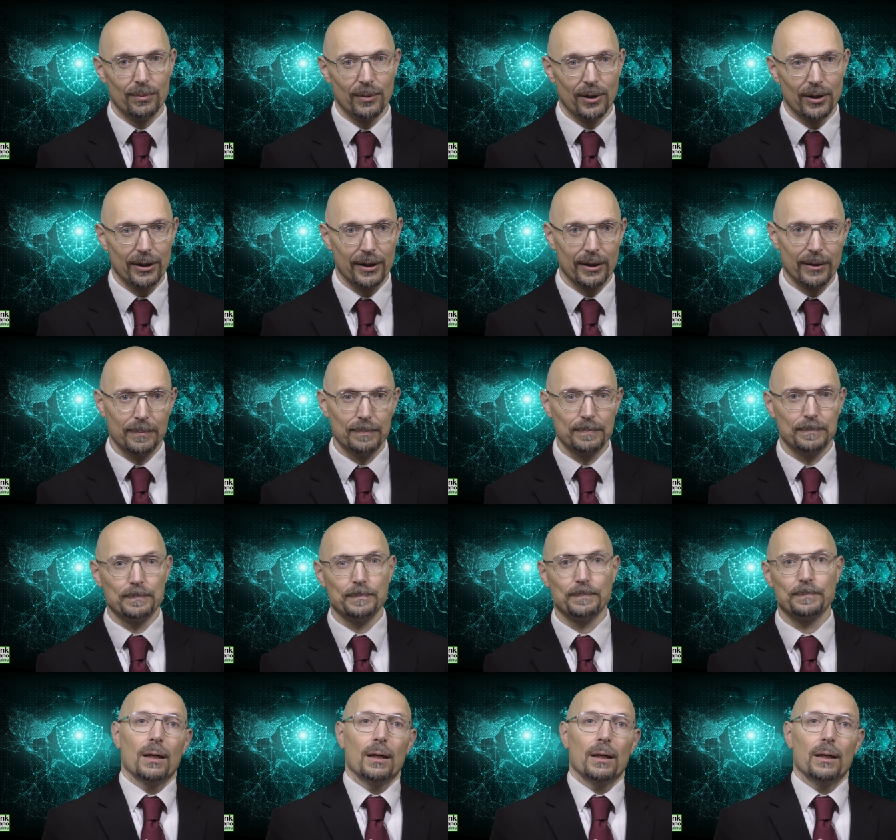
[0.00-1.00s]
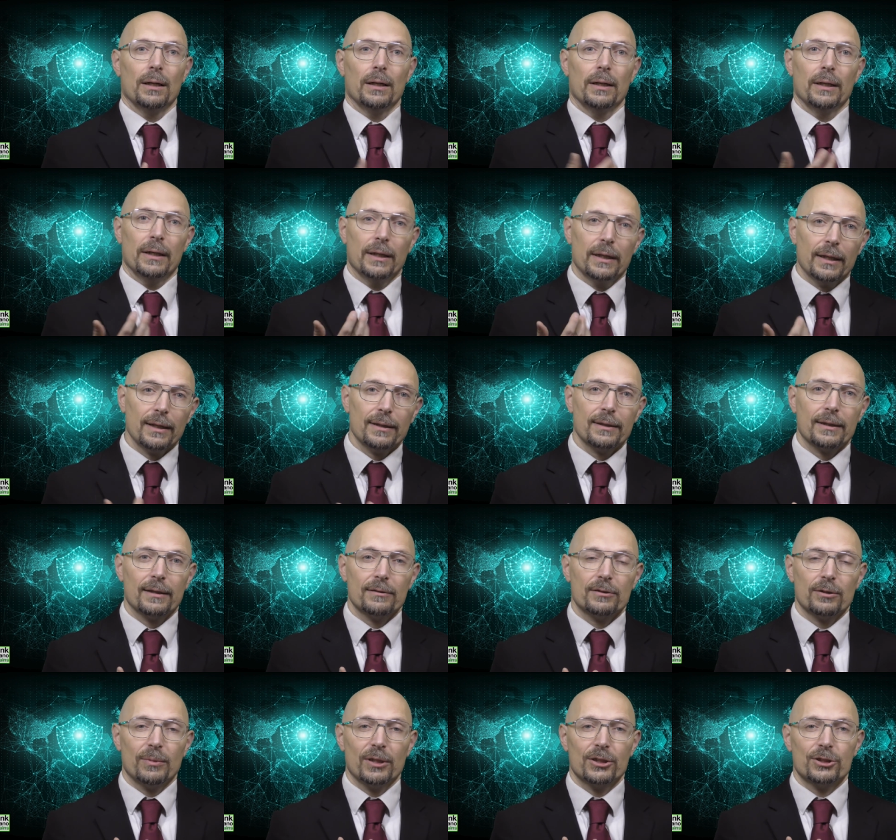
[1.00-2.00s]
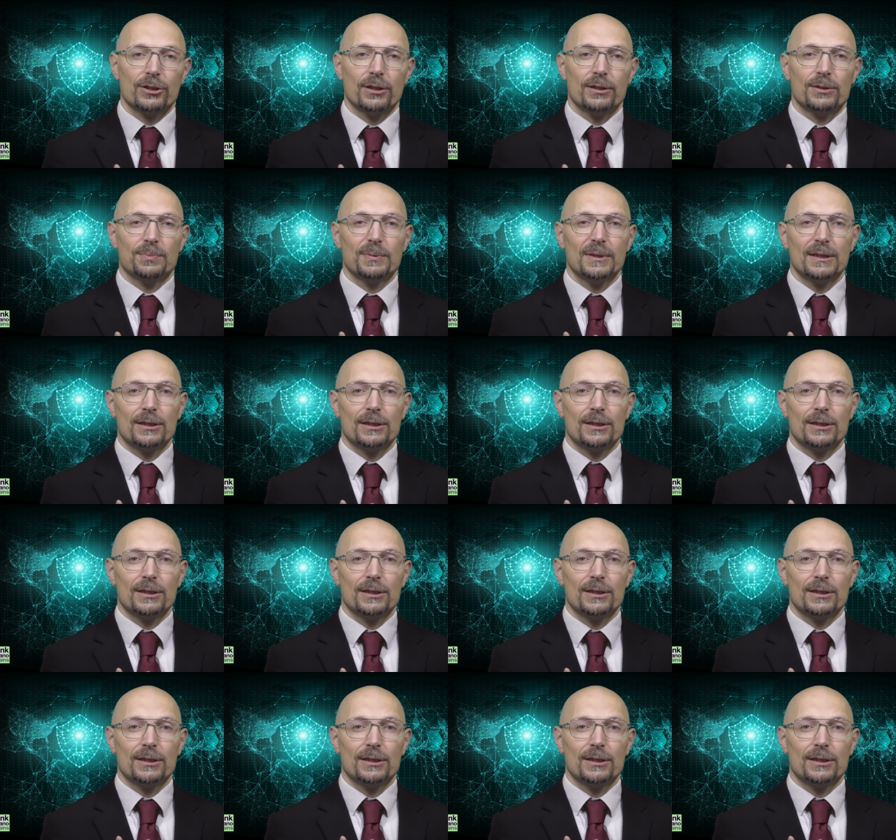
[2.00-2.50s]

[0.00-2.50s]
marker. Another countermeasure that's been